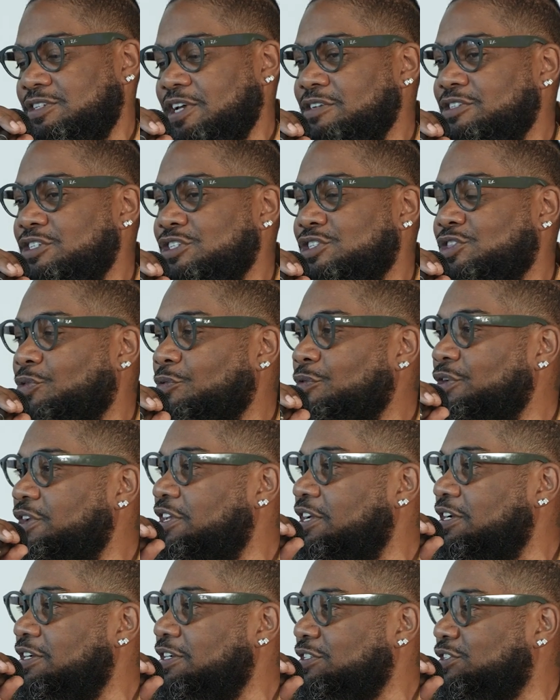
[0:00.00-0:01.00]
y'all just three
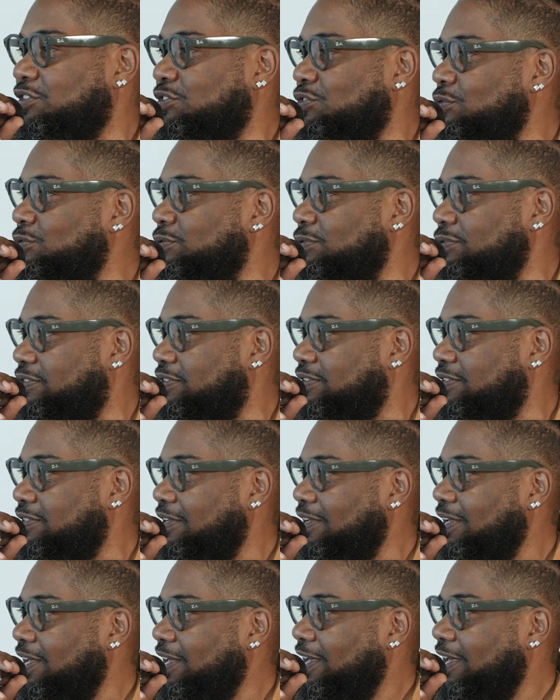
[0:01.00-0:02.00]
young suits,
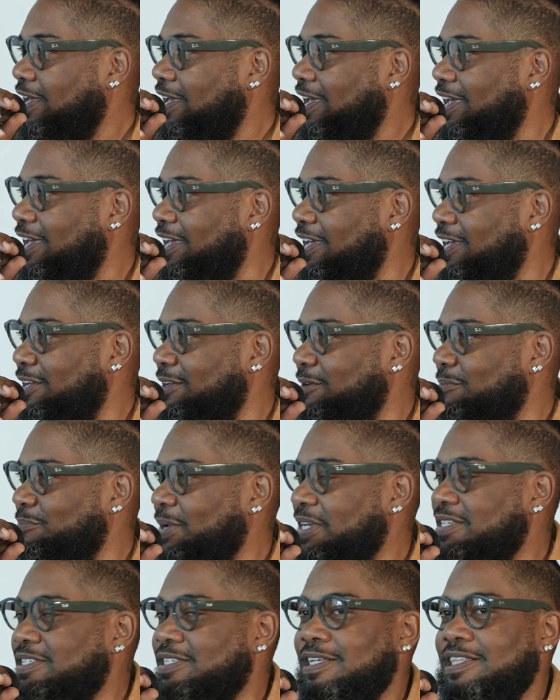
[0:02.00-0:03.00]
and
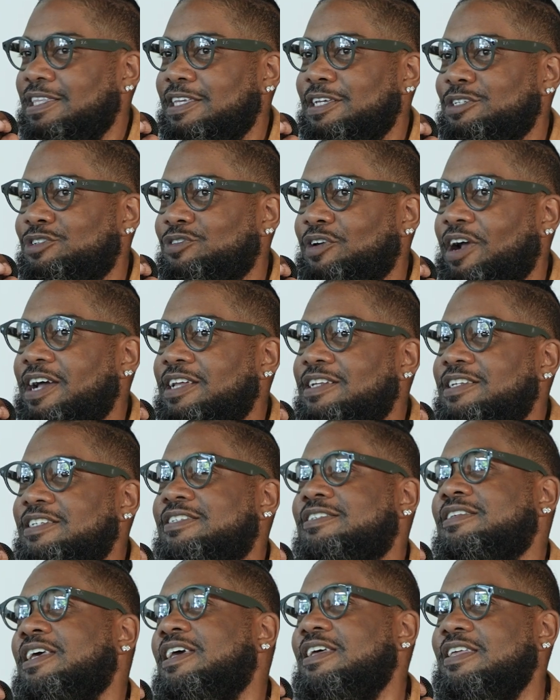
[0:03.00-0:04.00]
basically tried to
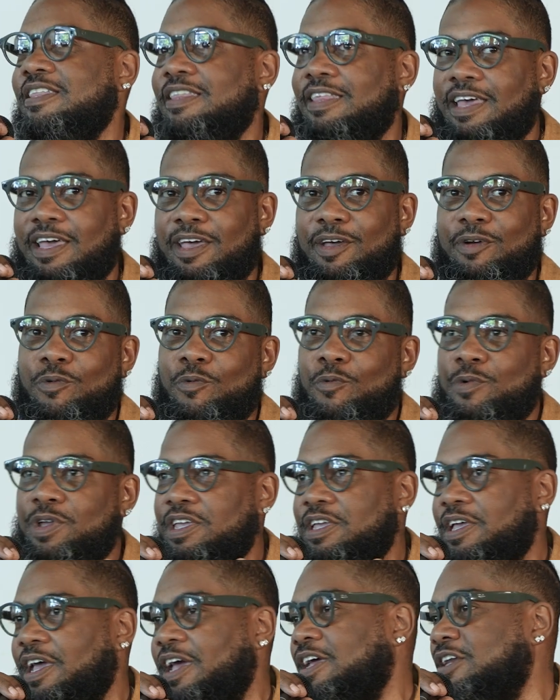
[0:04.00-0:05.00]
say that
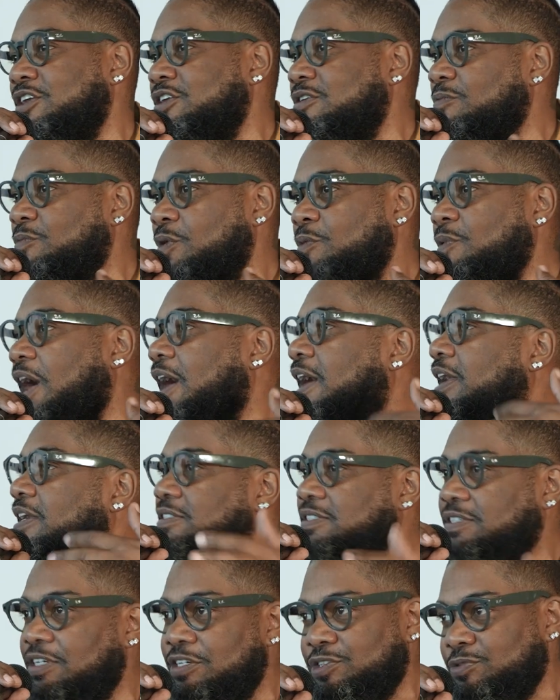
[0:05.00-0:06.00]
we had we were out
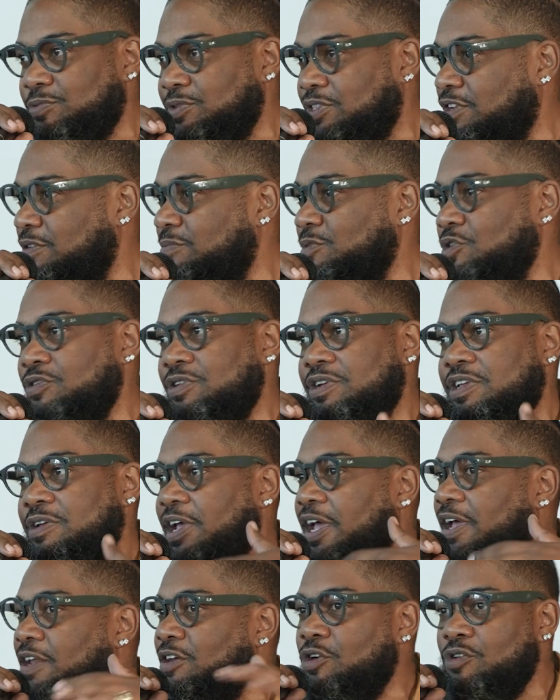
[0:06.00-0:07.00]
of touch with the community,
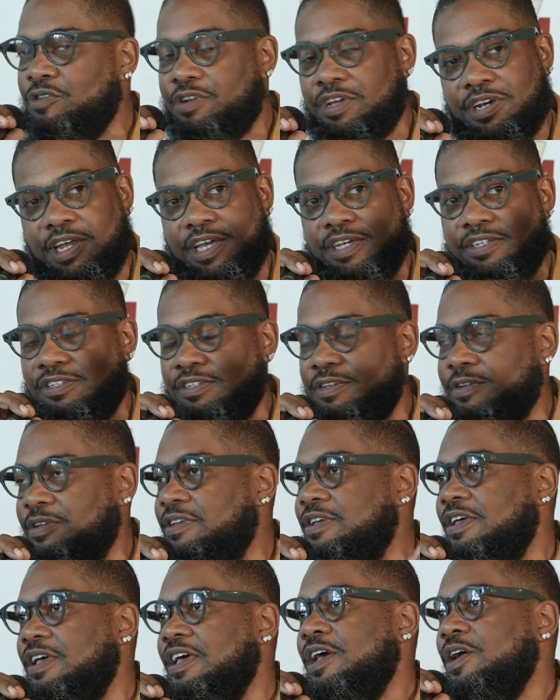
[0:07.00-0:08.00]
had no
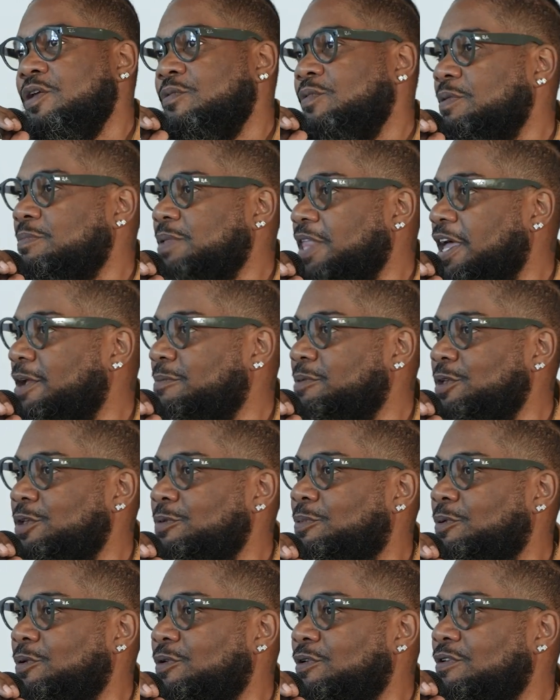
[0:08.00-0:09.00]
connection with black
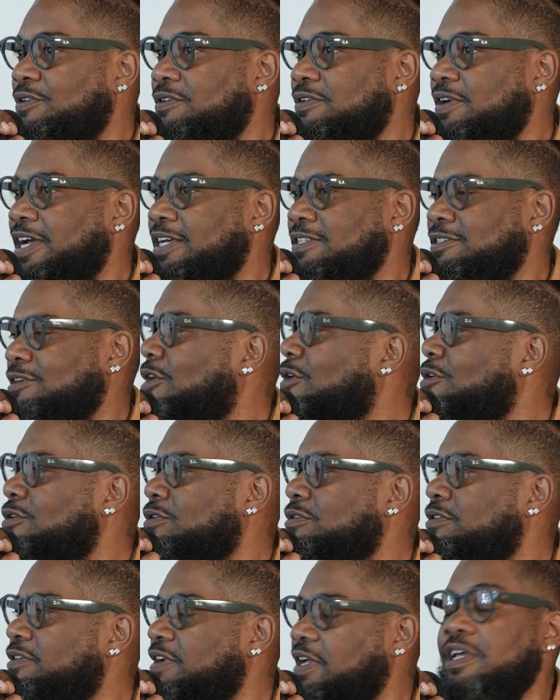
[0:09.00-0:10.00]
people as a
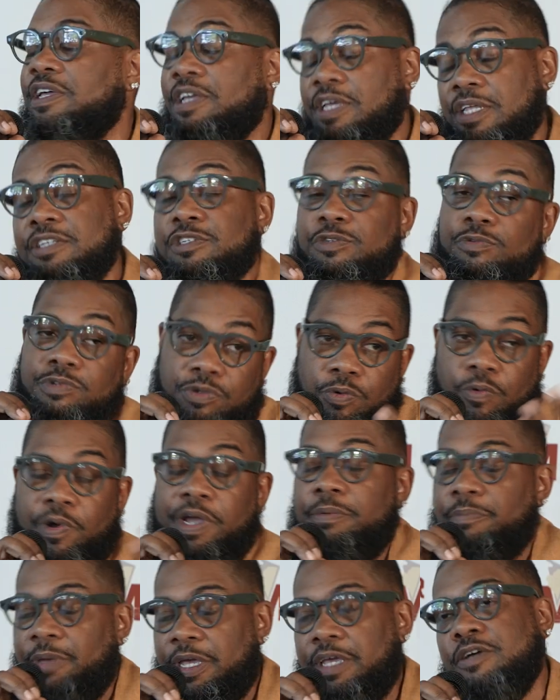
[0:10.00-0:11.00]
whole. And, and this was a
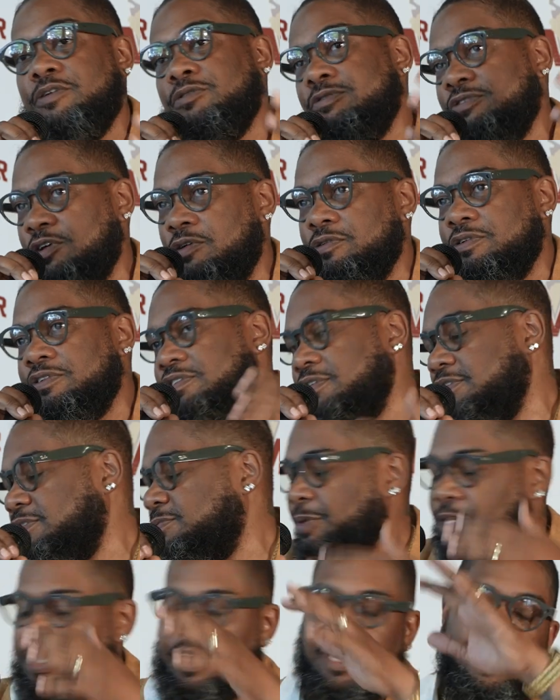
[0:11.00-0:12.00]
white man who told us this,
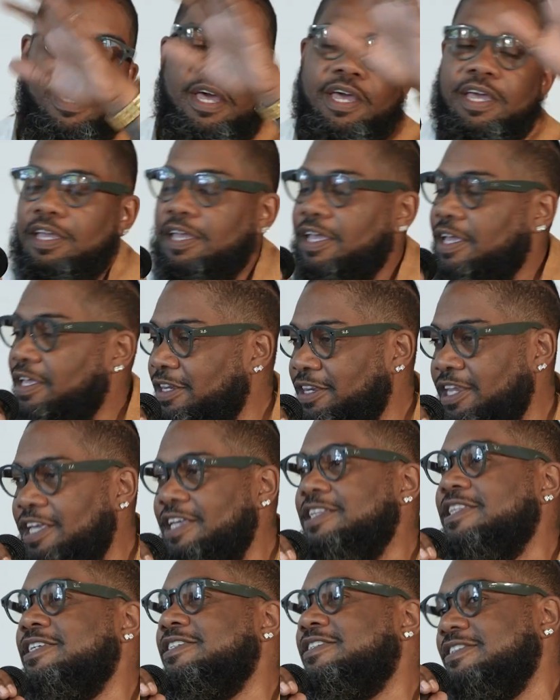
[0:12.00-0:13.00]
but
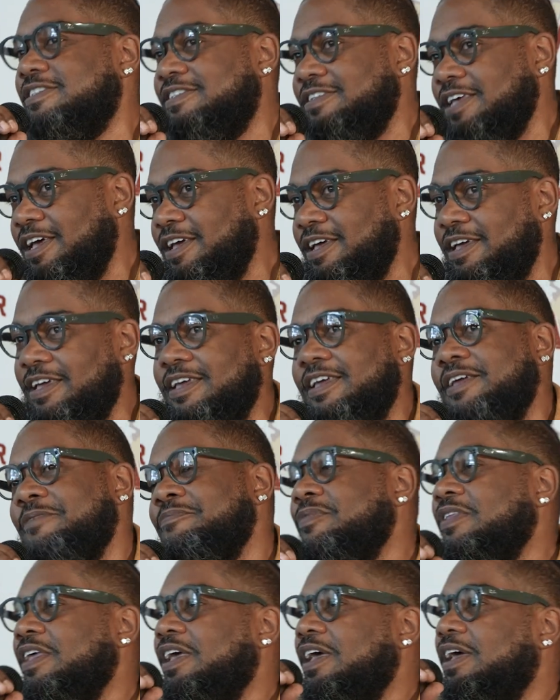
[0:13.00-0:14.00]
needless to say,